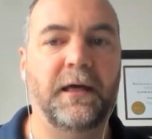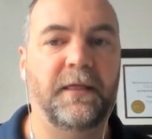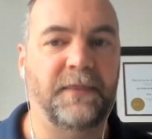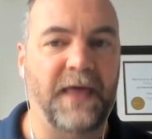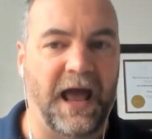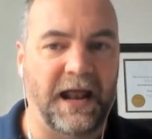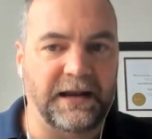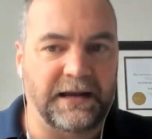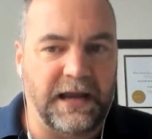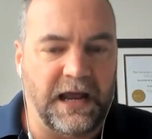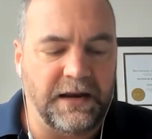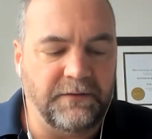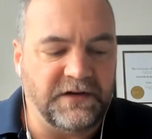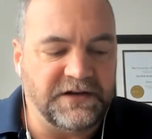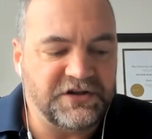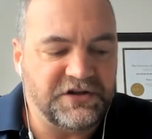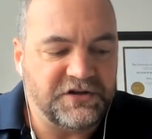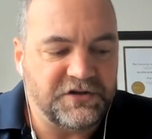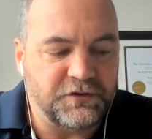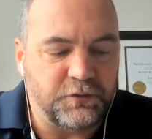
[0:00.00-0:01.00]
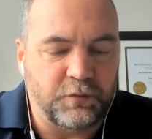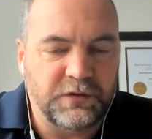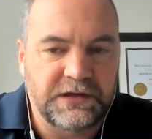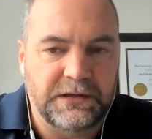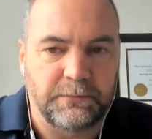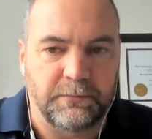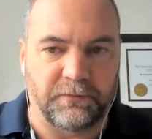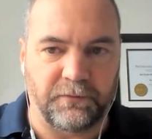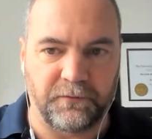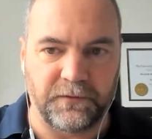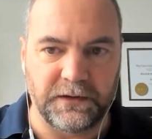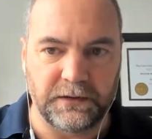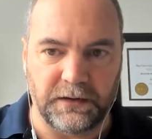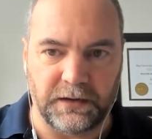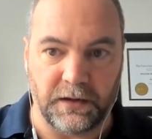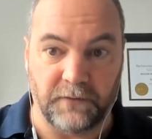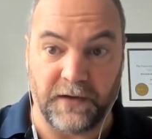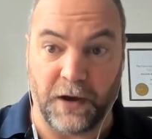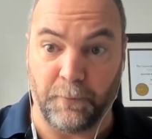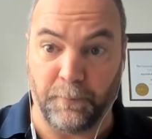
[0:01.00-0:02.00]
That kind of extreme
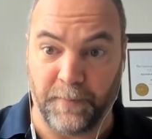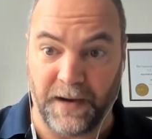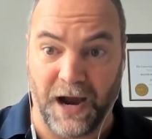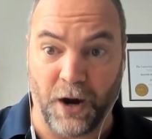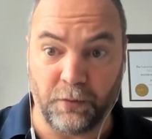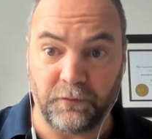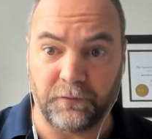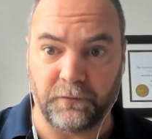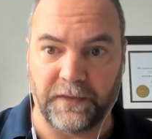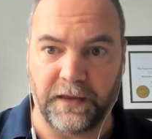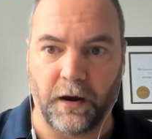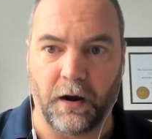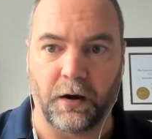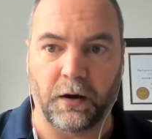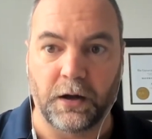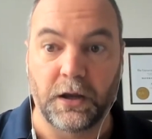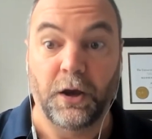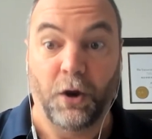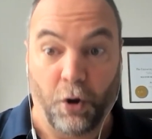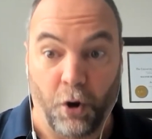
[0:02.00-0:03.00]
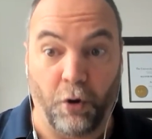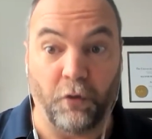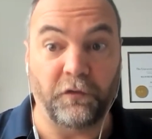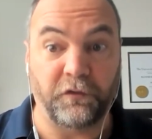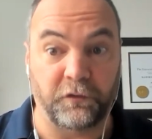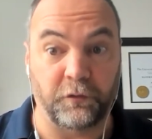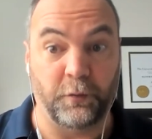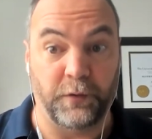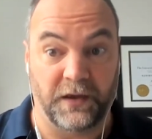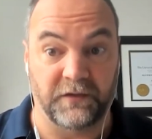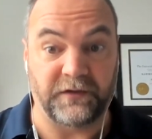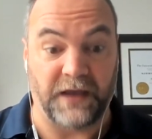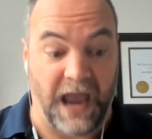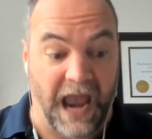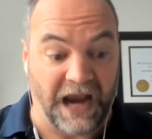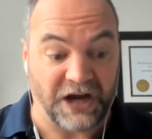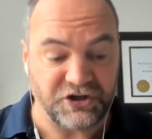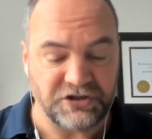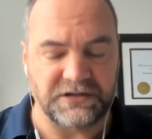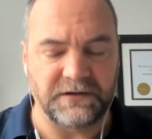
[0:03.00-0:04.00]
feeling of how powerful they are also is
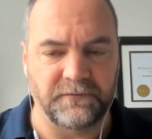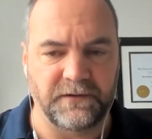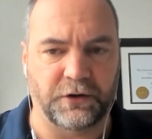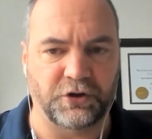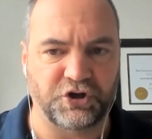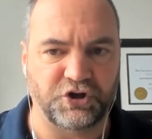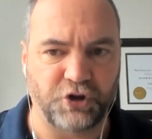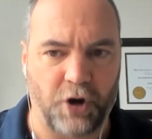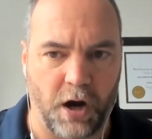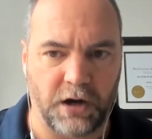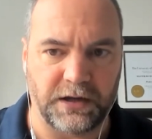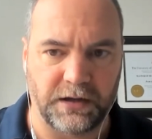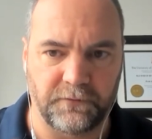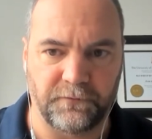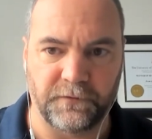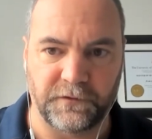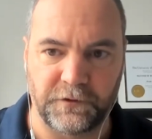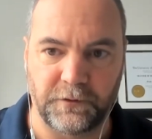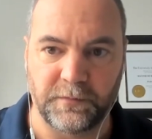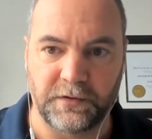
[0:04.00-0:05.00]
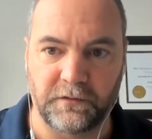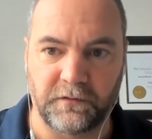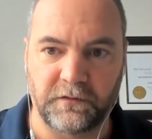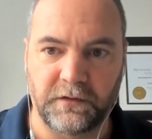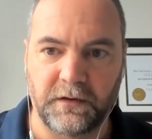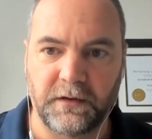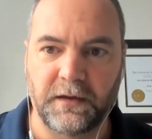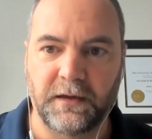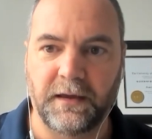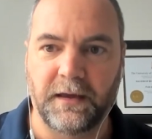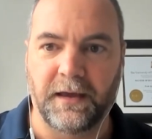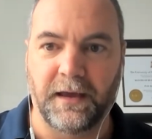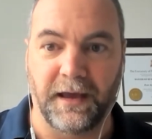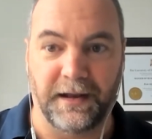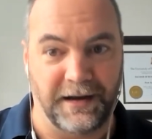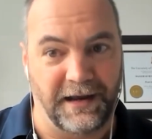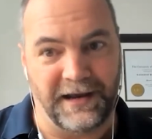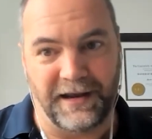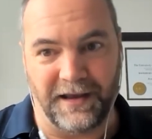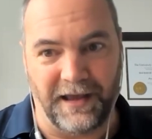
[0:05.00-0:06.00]
actually very shocking for humans.
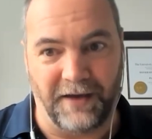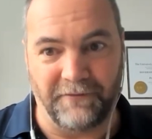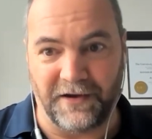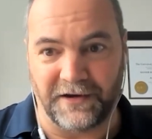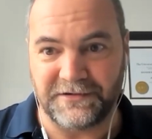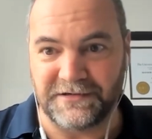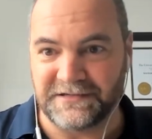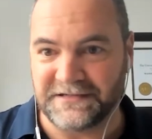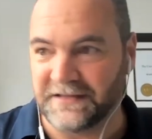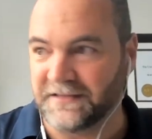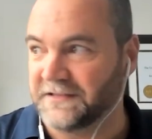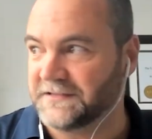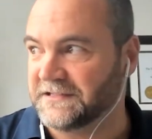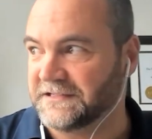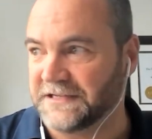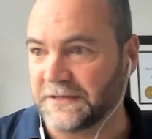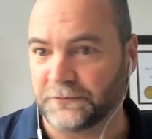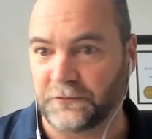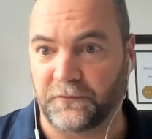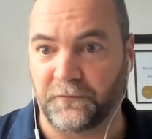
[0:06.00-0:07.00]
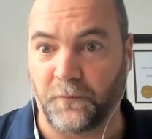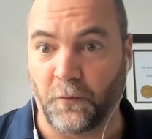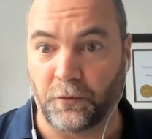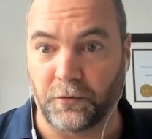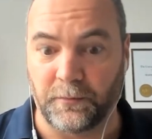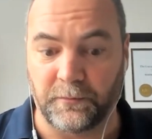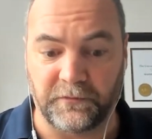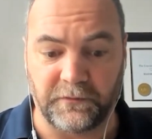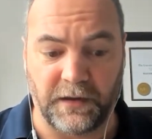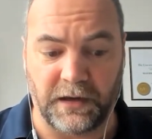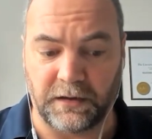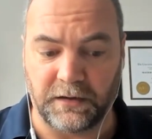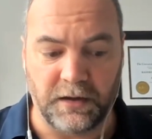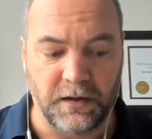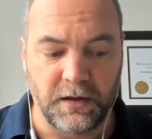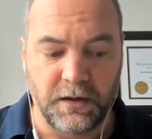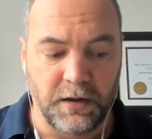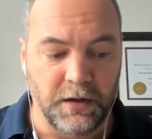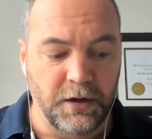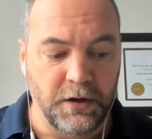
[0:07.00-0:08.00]
And I've actually said this in several forums, like,
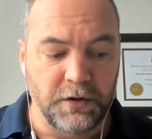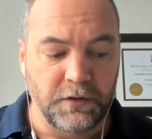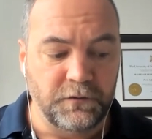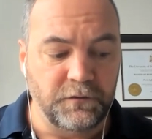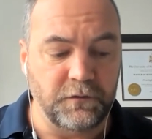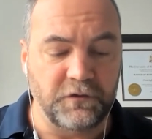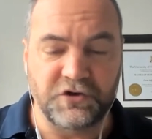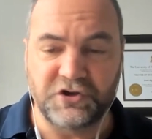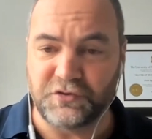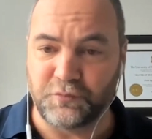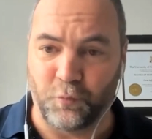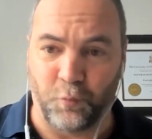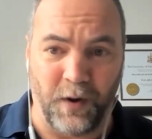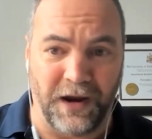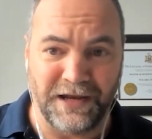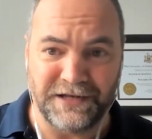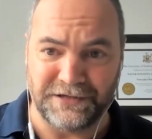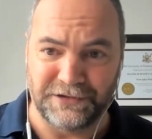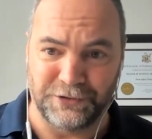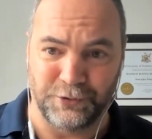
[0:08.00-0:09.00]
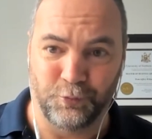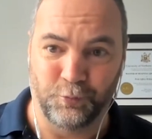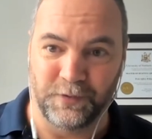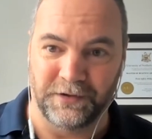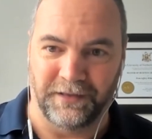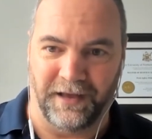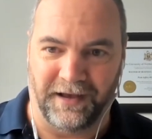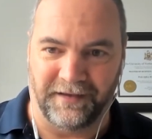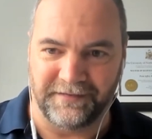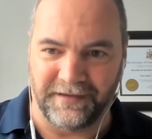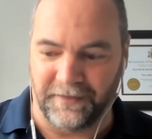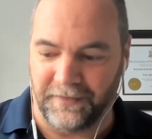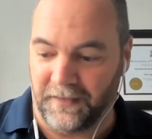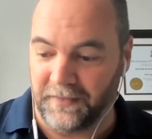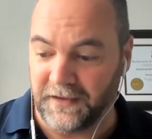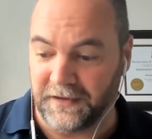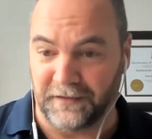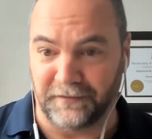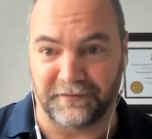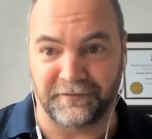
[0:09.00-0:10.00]
dude, just wait till you realize how that
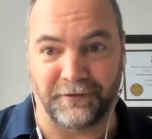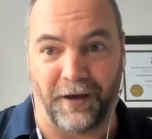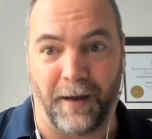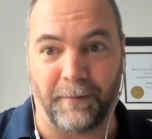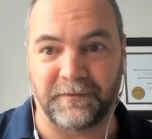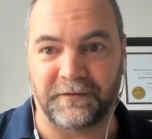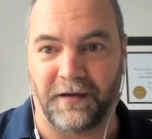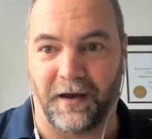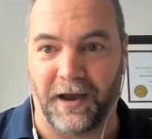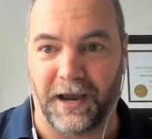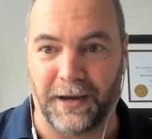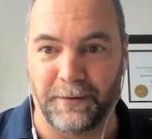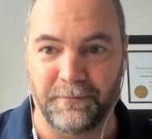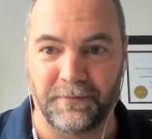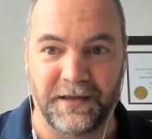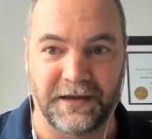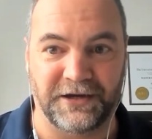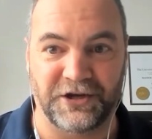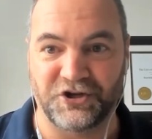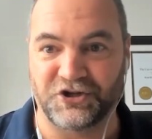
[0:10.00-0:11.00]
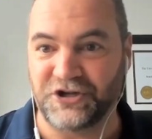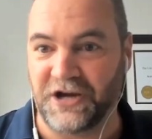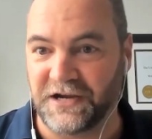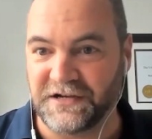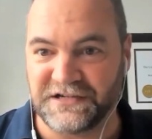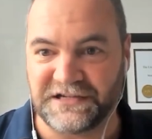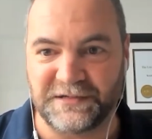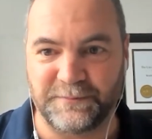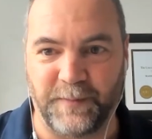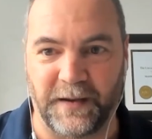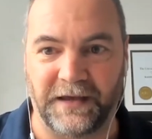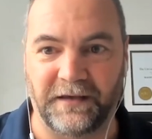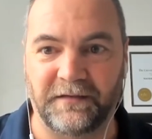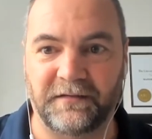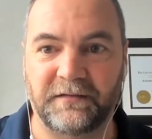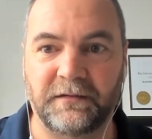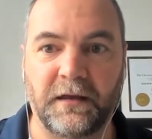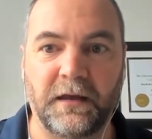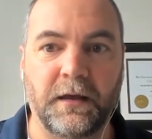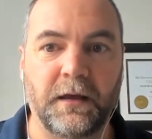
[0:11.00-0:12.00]
they can stop time, they can change
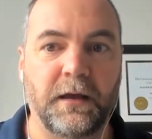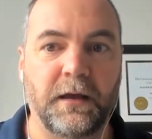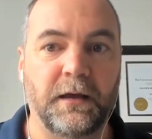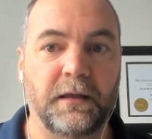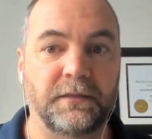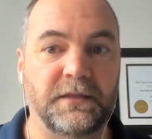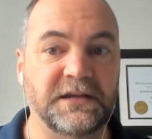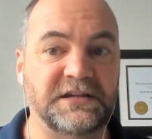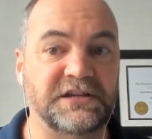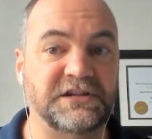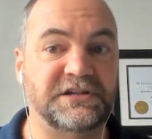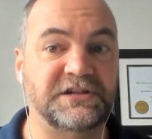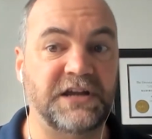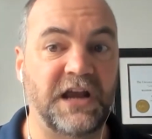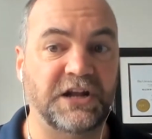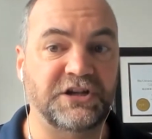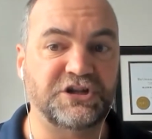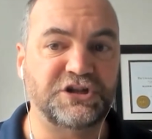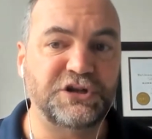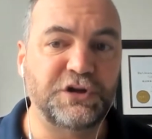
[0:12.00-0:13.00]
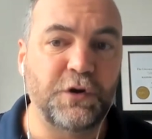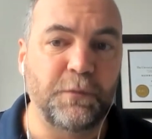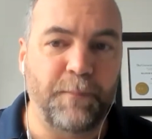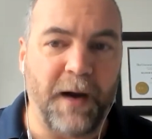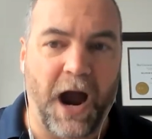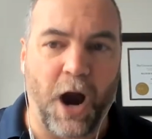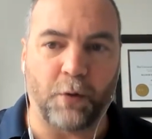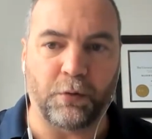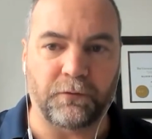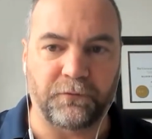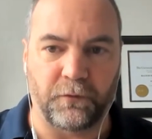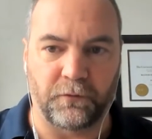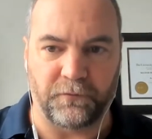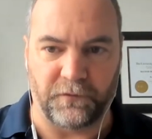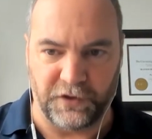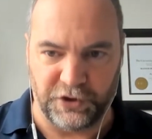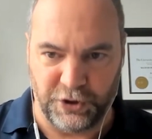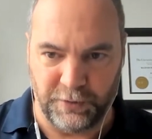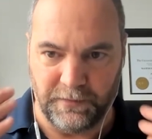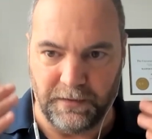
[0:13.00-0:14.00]
space. It's too powerful for
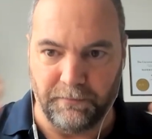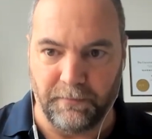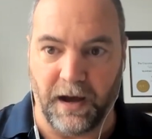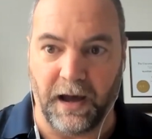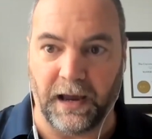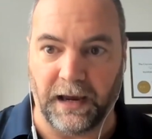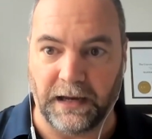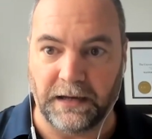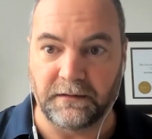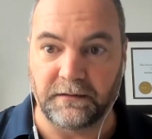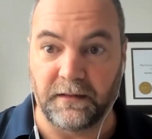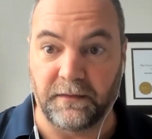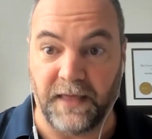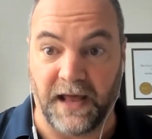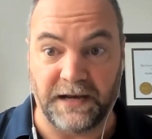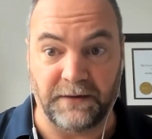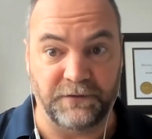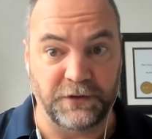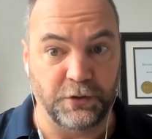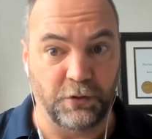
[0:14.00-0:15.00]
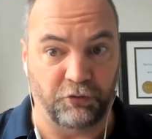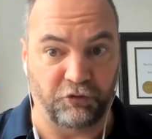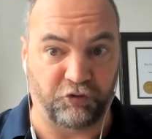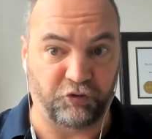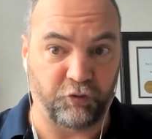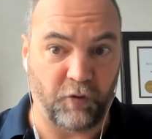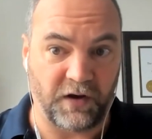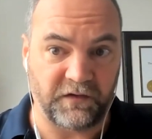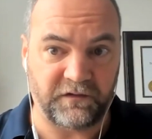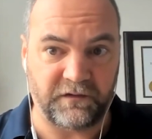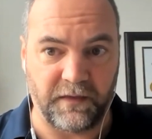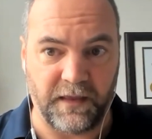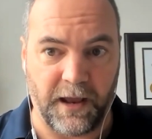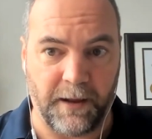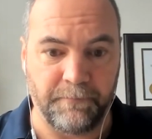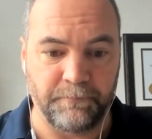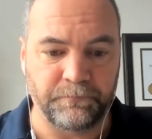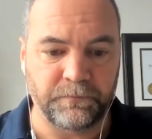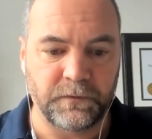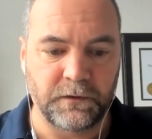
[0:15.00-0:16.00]
the human mind that if you don't trust
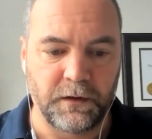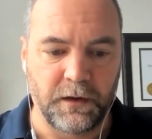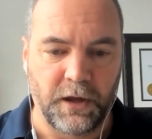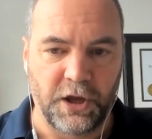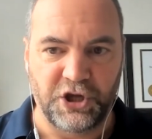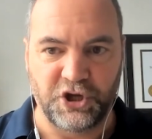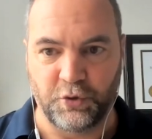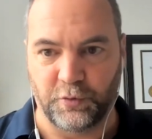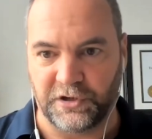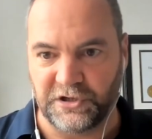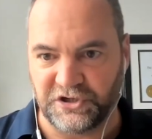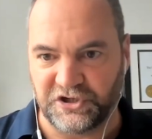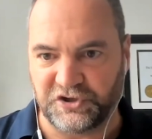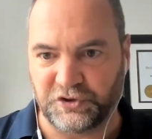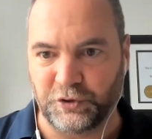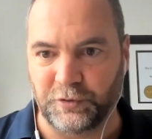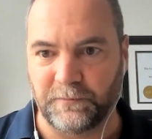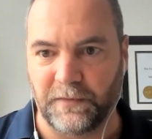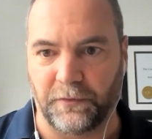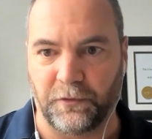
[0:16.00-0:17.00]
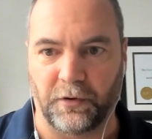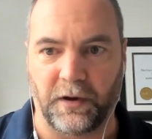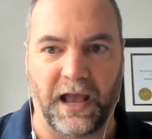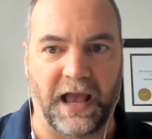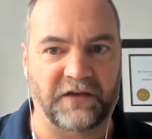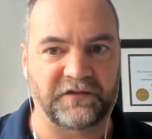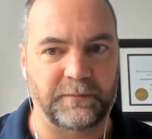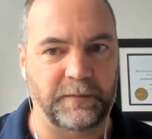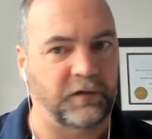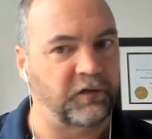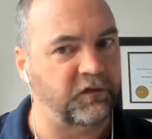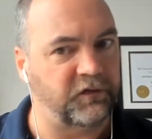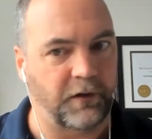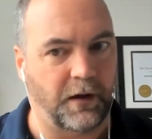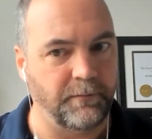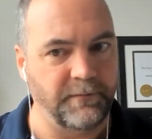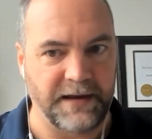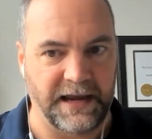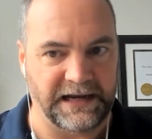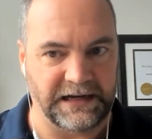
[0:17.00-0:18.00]
them, you're going to assume that there has to be
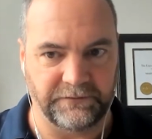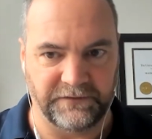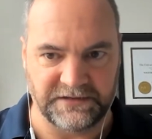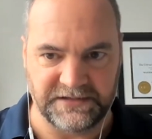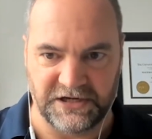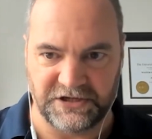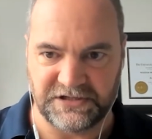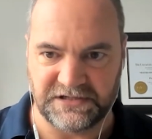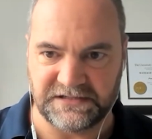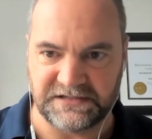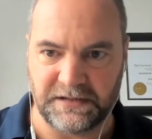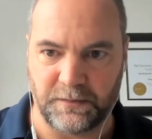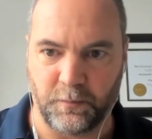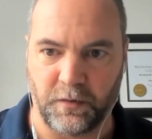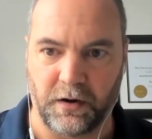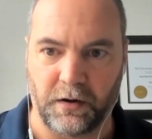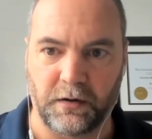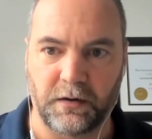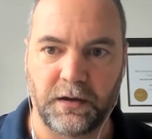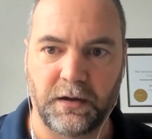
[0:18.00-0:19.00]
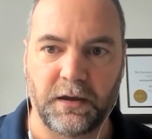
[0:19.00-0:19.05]
some negative intention somewhere.